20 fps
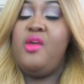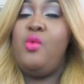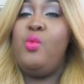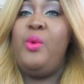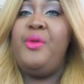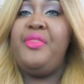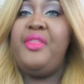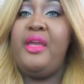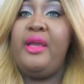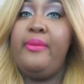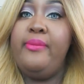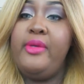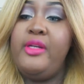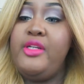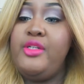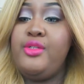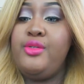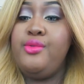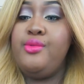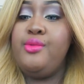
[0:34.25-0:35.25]
One thing I'm
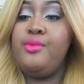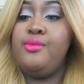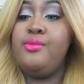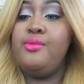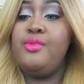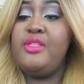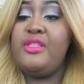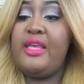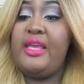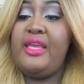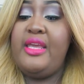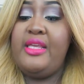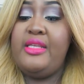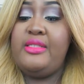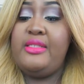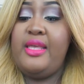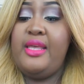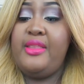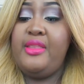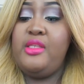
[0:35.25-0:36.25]
gonna do say
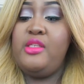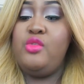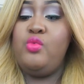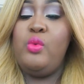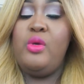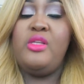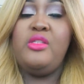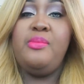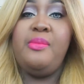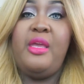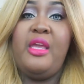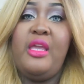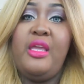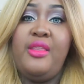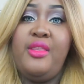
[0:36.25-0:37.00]
is that this was made